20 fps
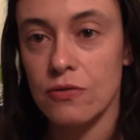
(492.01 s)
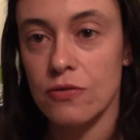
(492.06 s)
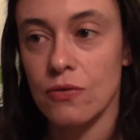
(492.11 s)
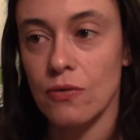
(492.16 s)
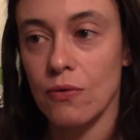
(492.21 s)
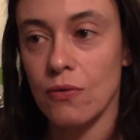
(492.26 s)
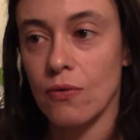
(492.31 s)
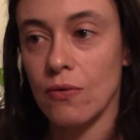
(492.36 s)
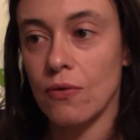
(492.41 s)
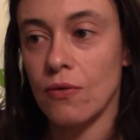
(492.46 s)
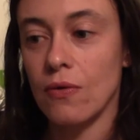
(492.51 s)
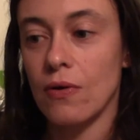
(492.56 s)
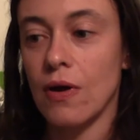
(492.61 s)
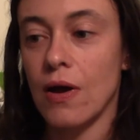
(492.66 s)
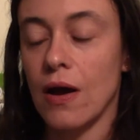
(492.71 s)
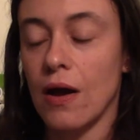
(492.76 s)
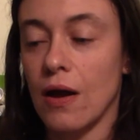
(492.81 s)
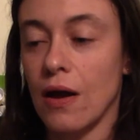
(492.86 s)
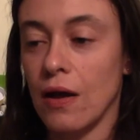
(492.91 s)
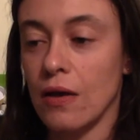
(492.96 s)
So
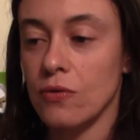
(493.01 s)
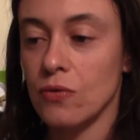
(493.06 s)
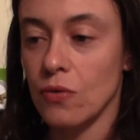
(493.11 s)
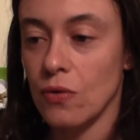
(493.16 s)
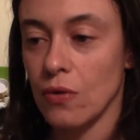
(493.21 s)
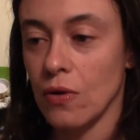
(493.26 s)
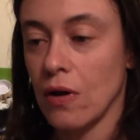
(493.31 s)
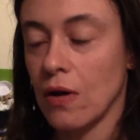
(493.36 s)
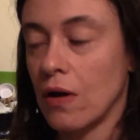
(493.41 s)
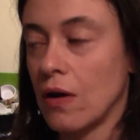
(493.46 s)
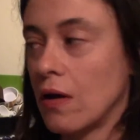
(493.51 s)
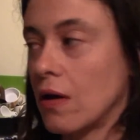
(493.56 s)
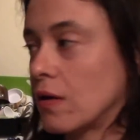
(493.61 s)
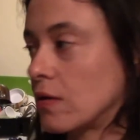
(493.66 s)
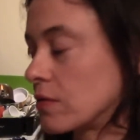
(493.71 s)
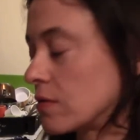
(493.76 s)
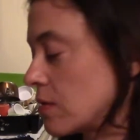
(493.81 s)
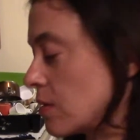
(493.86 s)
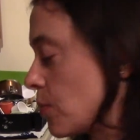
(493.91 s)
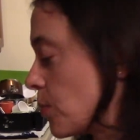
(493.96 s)
I don't
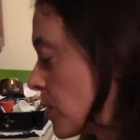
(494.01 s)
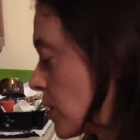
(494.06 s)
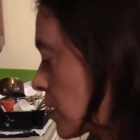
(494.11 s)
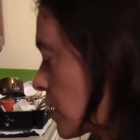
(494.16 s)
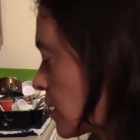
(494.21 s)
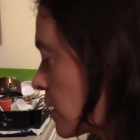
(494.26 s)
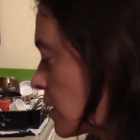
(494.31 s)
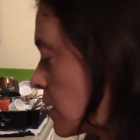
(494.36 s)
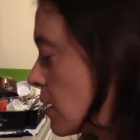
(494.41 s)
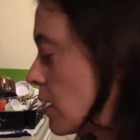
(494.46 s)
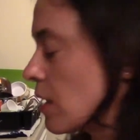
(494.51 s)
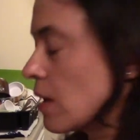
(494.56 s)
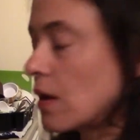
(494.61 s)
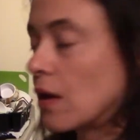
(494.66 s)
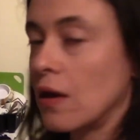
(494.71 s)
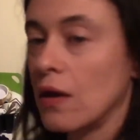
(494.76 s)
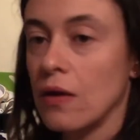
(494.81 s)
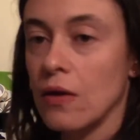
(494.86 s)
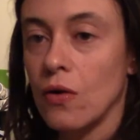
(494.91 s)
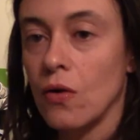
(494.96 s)
typically
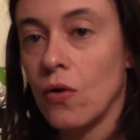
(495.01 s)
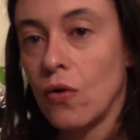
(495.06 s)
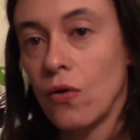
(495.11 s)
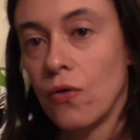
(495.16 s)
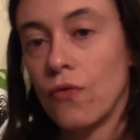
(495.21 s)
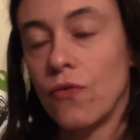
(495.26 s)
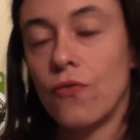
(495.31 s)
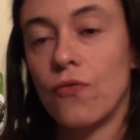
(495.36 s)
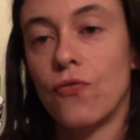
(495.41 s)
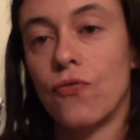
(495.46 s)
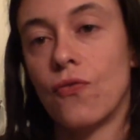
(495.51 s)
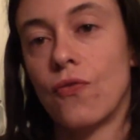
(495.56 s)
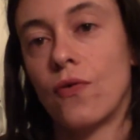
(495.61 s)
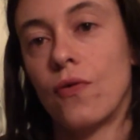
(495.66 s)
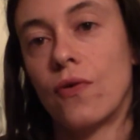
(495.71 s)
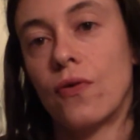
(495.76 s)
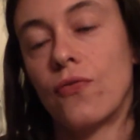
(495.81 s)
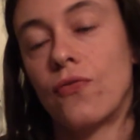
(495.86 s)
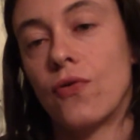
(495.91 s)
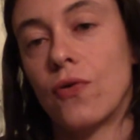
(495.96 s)
go
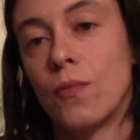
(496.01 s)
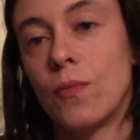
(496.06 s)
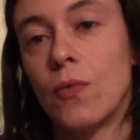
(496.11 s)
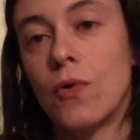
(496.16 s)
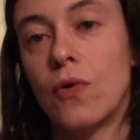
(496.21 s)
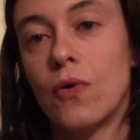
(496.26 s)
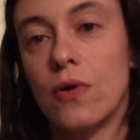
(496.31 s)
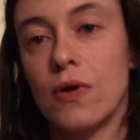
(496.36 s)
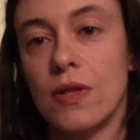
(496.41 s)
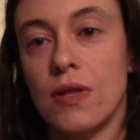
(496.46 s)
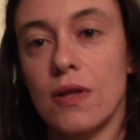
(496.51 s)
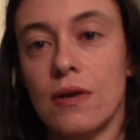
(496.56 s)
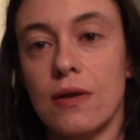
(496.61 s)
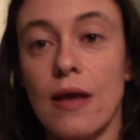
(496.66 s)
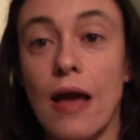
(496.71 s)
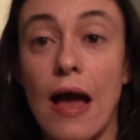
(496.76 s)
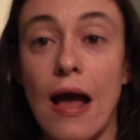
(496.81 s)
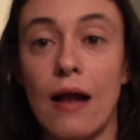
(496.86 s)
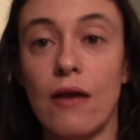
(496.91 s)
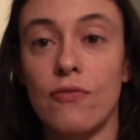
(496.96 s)
for more than
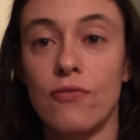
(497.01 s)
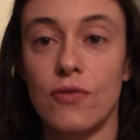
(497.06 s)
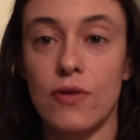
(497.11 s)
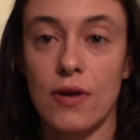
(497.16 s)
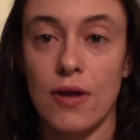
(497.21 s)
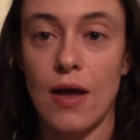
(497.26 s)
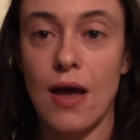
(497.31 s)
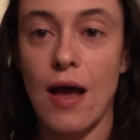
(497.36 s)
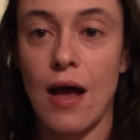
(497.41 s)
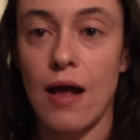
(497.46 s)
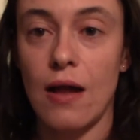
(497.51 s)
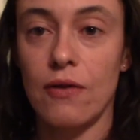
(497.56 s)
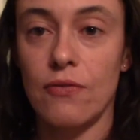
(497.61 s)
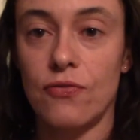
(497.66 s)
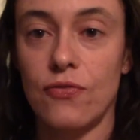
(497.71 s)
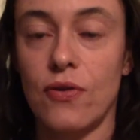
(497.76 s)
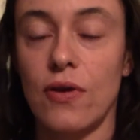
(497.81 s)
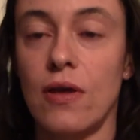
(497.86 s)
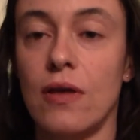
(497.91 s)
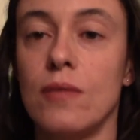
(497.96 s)
half and
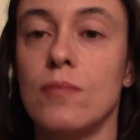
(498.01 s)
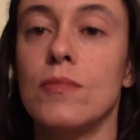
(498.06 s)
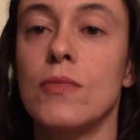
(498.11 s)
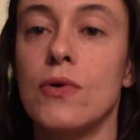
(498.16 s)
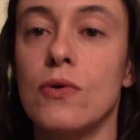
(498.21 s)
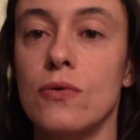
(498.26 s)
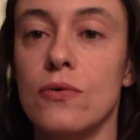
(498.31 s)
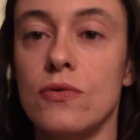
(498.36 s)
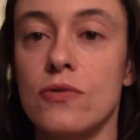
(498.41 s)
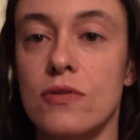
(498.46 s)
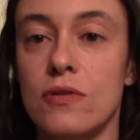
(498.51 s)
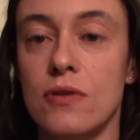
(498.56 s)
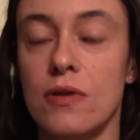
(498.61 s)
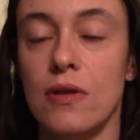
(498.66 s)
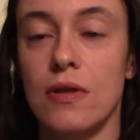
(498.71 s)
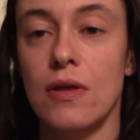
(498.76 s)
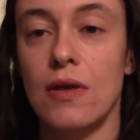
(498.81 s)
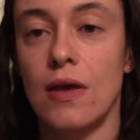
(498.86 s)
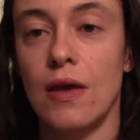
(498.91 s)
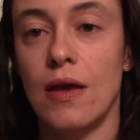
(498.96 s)
half at most,
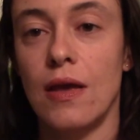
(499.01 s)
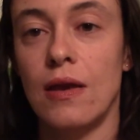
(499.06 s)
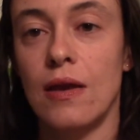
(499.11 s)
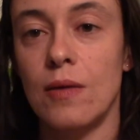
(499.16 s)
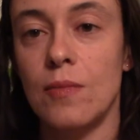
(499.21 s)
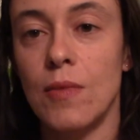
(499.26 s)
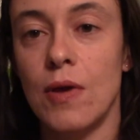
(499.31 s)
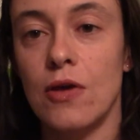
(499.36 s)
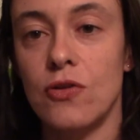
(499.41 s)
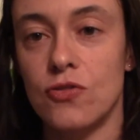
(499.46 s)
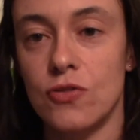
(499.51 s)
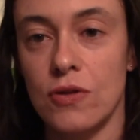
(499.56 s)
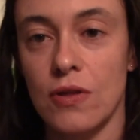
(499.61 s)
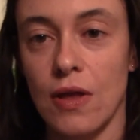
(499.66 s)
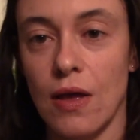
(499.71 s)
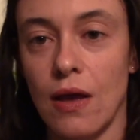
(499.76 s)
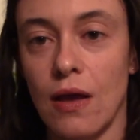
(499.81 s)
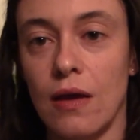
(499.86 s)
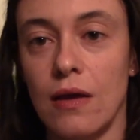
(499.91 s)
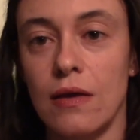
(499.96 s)
and I measure
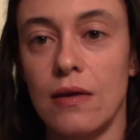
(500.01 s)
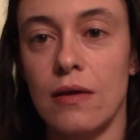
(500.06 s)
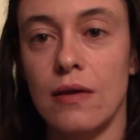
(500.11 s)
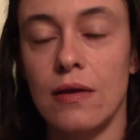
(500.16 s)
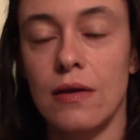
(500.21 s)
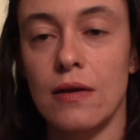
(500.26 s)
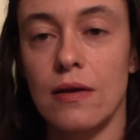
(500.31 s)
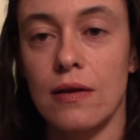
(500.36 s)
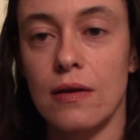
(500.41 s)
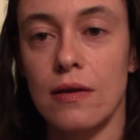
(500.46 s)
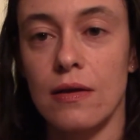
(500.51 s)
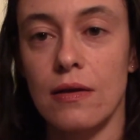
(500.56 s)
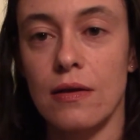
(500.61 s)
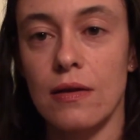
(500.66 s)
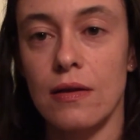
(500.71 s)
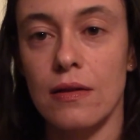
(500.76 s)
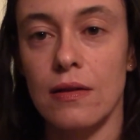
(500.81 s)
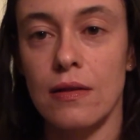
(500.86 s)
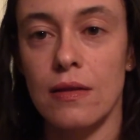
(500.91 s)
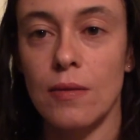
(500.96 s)
that in
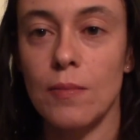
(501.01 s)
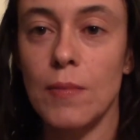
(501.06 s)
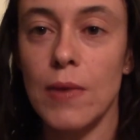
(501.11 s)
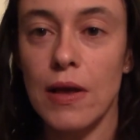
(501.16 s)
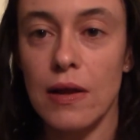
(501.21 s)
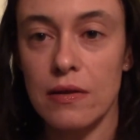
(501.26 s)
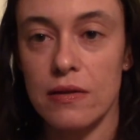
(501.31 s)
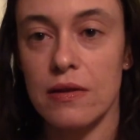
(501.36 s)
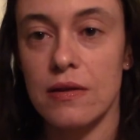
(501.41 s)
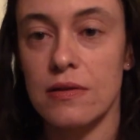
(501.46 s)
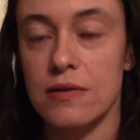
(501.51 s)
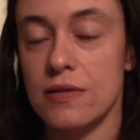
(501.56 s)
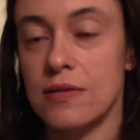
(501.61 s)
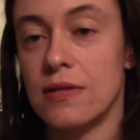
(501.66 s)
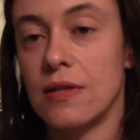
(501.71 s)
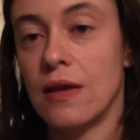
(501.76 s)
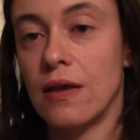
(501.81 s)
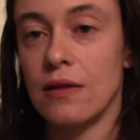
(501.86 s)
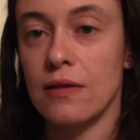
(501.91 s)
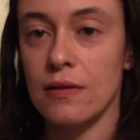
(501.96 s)
the melted
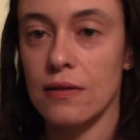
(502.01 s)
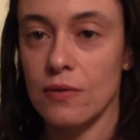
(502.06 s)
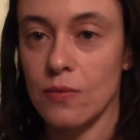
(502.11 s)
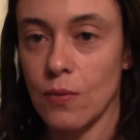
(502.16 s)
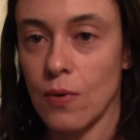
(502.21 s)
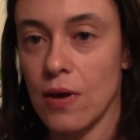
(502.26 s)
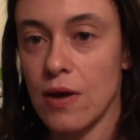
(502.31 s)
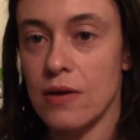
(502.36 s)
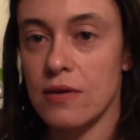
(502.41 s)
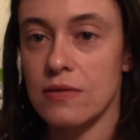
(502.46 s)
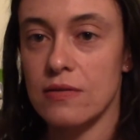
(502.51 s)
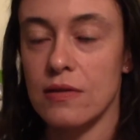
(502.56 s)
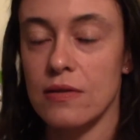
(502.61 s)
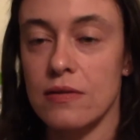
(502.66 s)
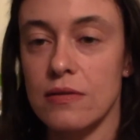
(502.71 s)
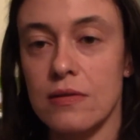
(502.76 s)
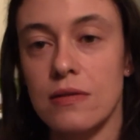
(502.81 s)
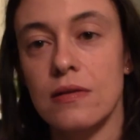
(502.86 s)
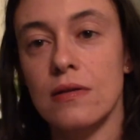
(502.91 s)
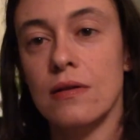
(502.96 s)
state, otherwise
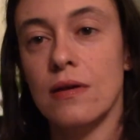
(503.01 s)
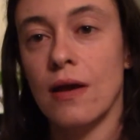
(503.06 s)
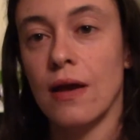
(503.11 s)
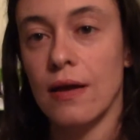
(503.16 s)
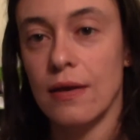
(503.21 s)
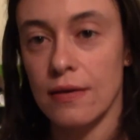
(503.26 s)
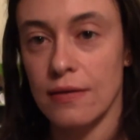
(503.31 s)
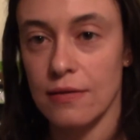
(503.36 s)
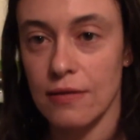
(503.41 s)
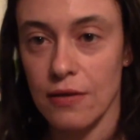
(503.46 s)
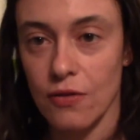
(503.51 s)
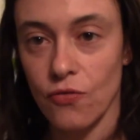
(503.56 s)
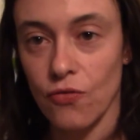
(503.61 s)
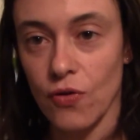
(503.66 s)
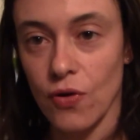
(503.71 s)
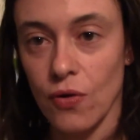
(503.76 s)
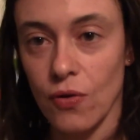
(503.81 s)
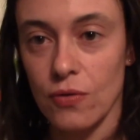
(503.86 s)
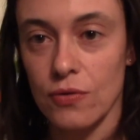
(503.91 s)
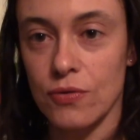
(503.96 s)
it's kind of
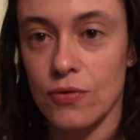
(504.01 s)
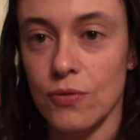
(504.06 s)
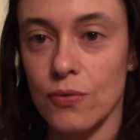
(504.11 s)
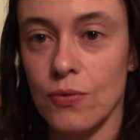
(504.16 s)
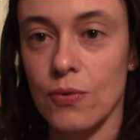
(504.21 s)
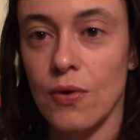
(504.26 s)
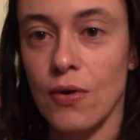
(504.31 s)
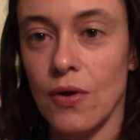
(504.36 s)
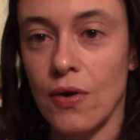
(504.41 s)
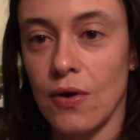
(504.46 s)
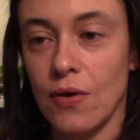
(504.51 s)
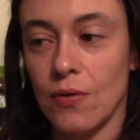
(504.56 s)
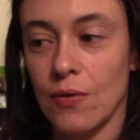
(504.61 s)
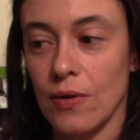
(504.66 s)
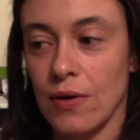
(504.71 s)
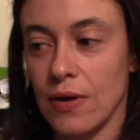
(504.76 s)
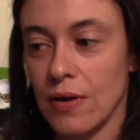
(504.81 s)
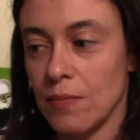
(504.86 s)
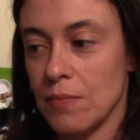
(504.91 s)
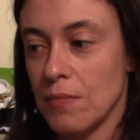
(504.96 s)
difficult to
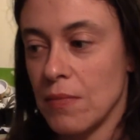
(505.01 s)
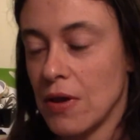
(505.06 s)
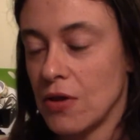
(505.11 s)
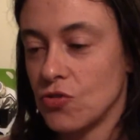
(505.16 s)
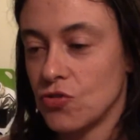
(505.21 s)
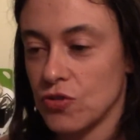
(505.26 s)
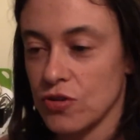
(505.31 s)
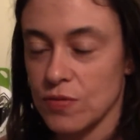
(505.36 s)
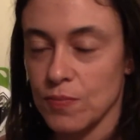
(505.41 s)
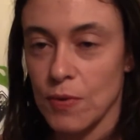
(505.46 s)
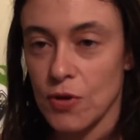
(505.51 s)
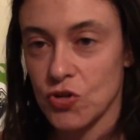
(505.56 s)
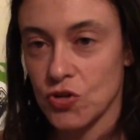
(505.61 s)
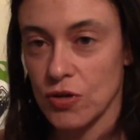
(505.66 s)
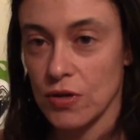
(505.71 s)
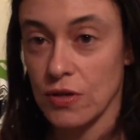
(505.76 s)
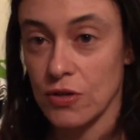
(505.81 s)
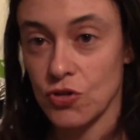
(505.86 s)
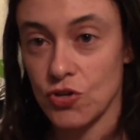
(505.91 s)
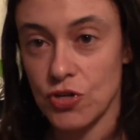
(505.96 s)
really measure,
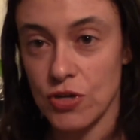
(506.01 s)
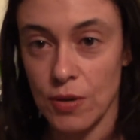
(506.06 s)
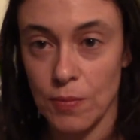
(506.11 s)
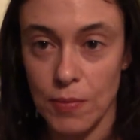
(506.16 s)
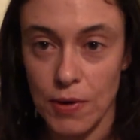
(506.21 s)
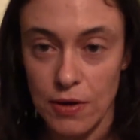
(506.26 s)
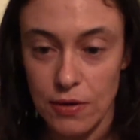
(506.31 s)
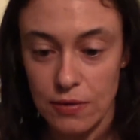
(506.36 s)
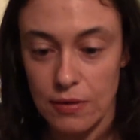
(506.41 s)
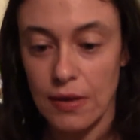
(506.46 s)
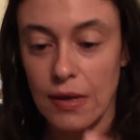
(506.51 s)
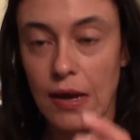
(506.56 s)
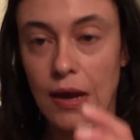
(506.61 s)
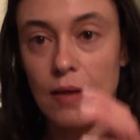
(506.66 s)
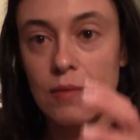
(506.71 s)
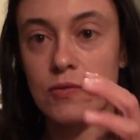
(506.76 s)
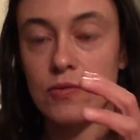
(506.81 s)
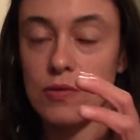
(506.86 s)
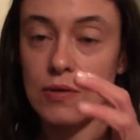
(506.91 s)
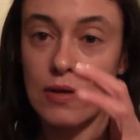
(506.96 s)
especially the shea butter that
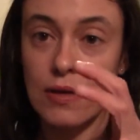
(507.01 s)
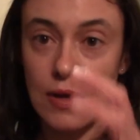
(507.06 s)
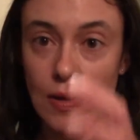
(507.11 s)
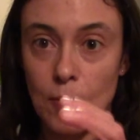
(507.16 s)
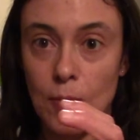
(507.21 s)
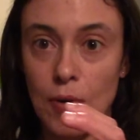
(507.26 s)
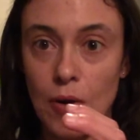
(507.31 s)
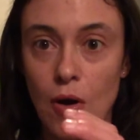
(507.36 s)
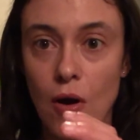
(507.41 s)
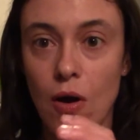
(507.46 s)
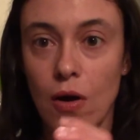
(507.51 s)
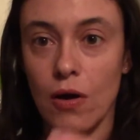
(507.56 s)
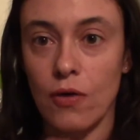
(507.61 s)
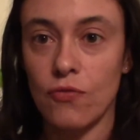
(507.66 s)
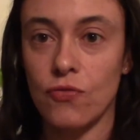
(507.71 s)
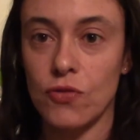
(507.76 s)
comes in a block.